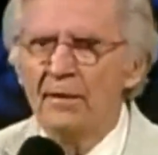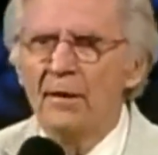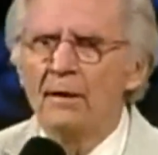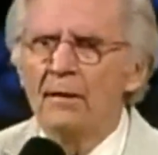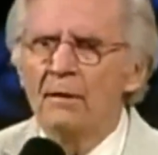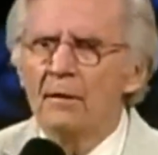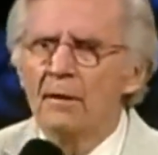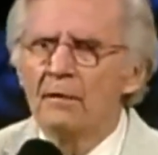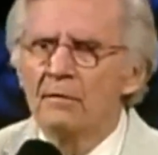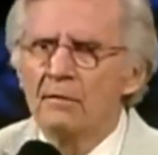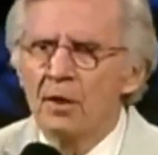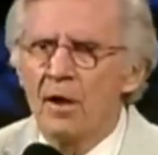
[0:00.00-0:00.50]

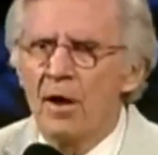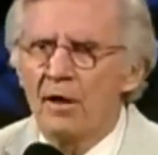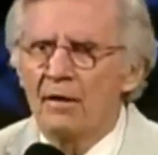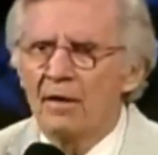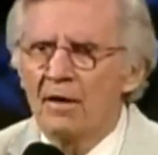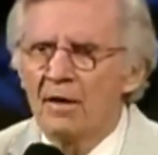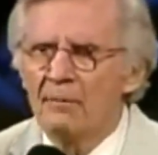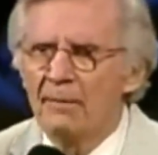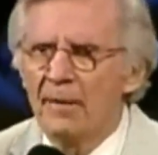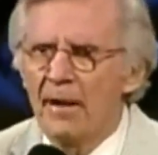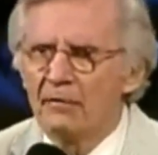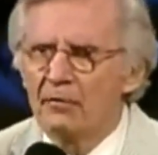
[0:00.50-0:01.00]
They're
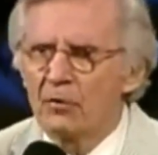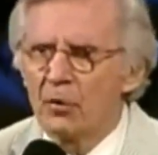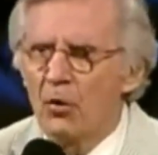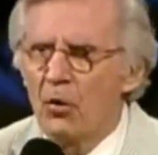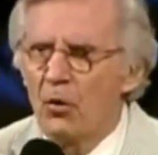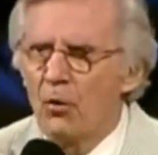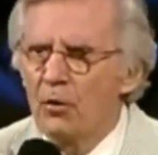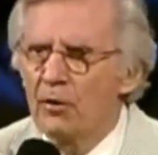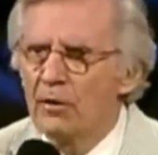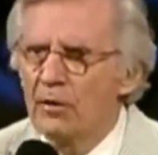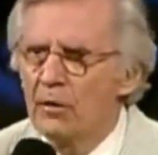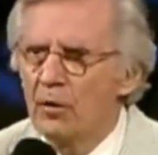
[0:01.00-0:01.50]
talking about the
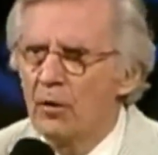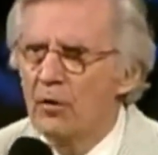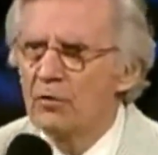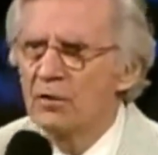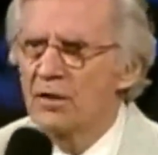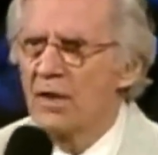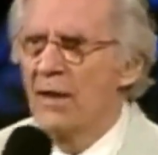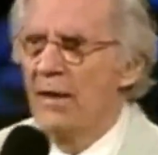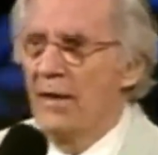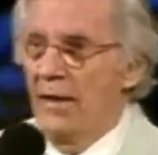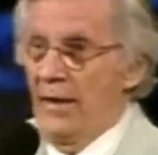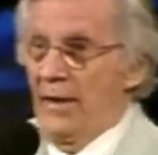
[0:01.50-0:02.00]
Holy
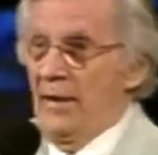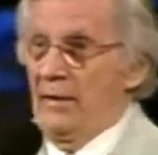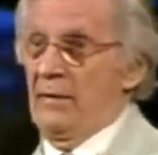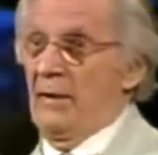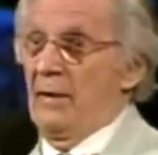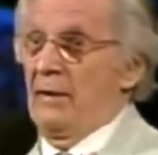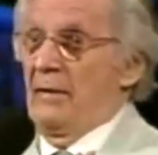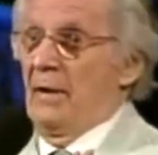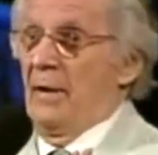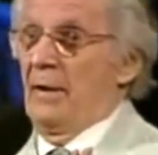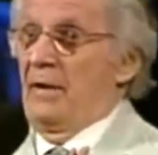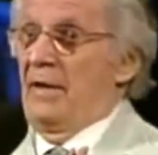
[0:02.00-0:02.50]
Ghost and
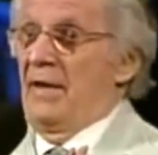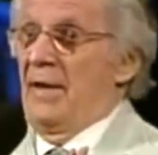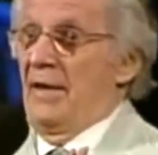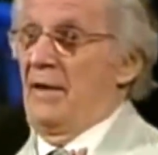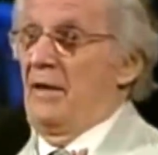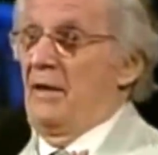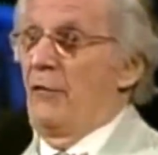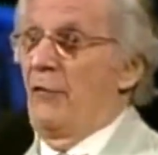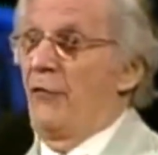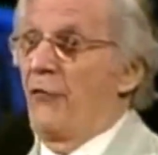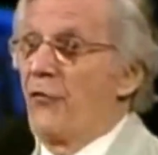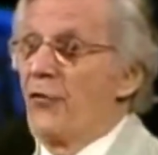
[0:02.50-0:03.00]
they're
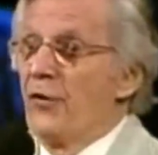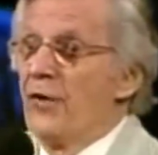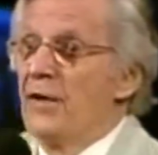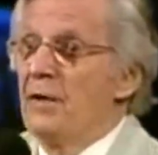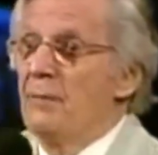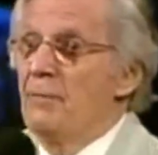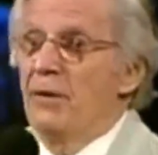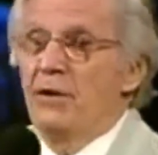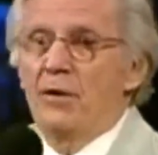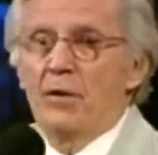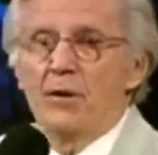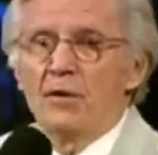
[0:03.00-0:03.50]
getting
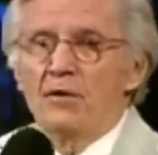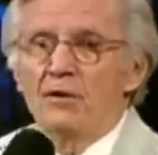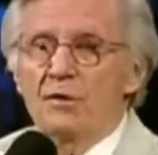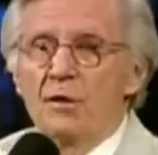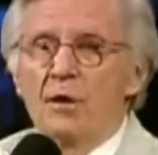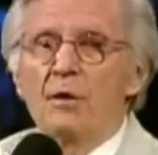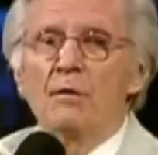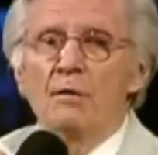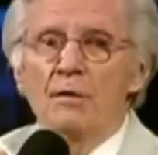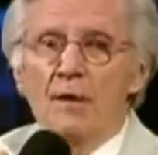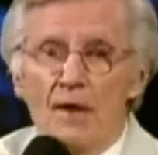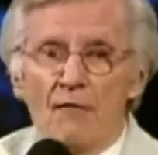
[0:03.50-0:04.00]
free because
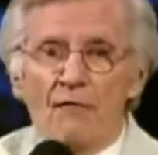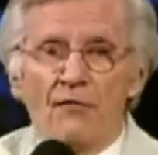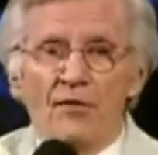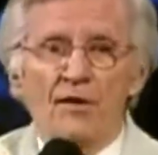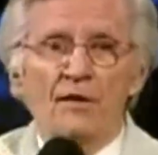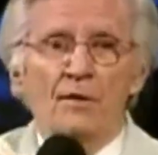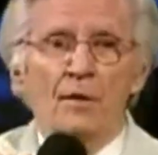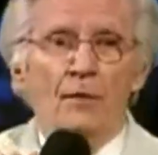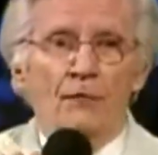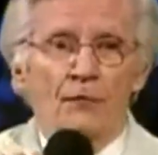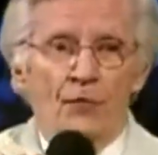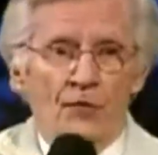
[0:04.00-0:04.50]
they're
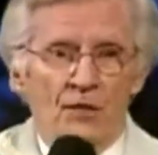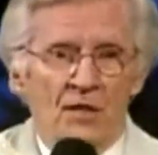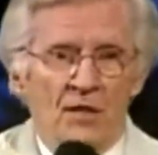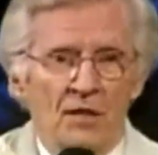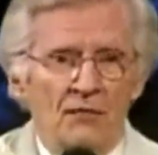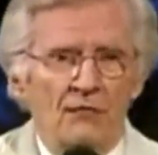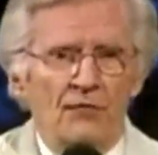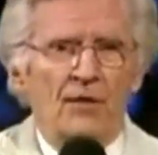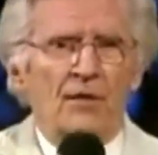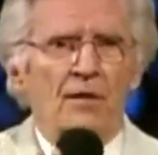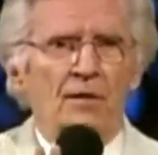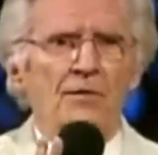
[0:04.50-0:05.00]
loving, they're
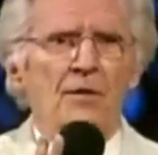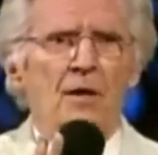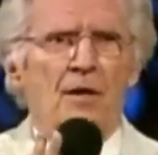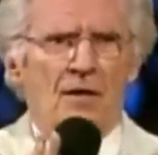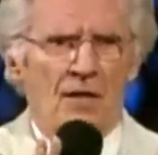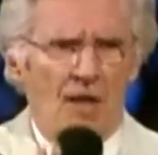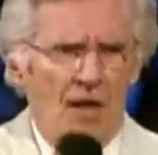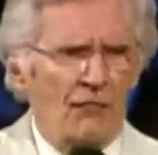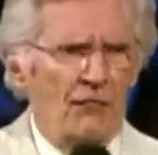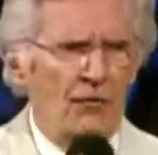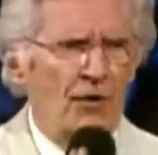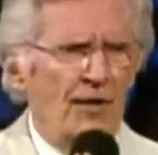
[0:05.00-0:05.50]
forgiving, and they're
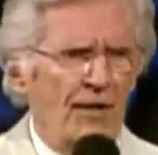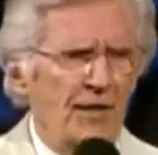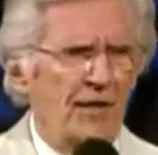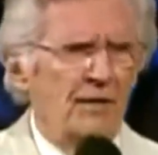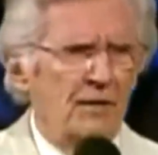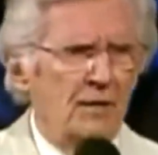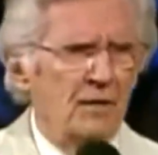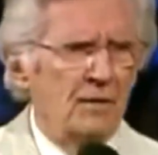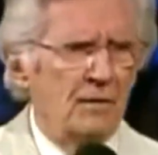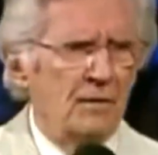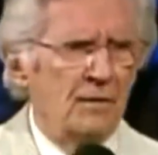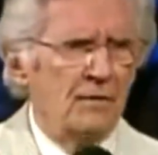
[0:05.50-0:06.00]
covering.